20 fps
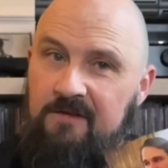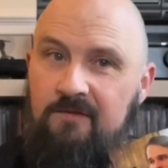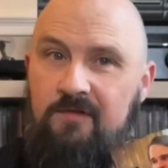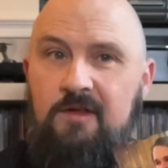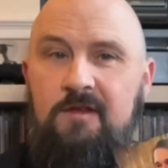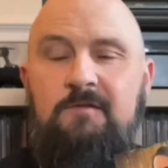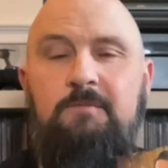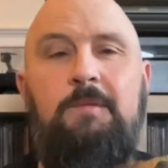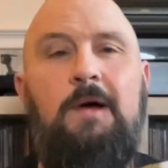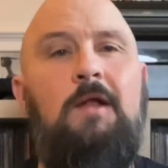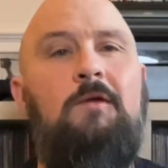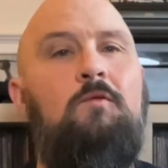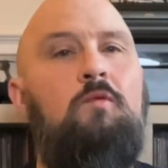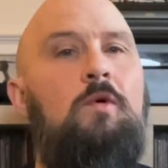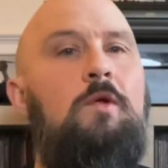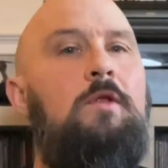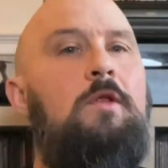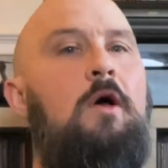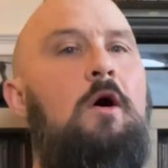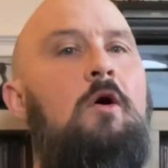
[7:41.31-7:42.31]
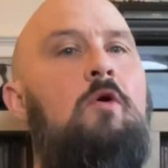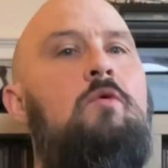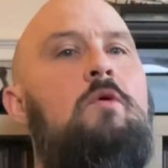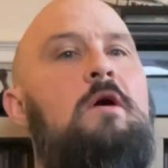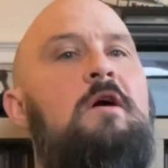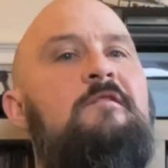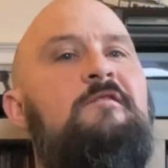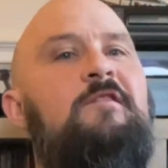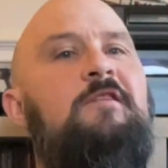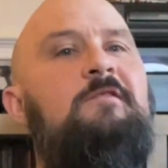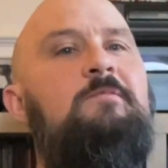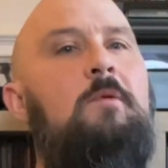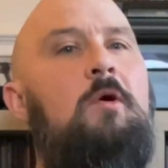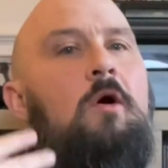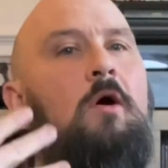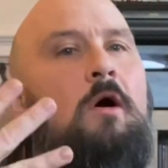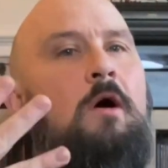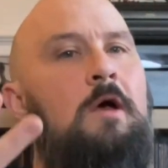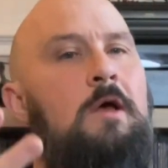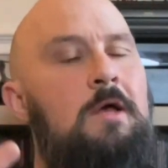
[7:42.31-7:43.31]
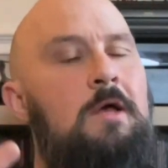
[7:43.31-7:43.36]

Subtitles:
of this band will know of his more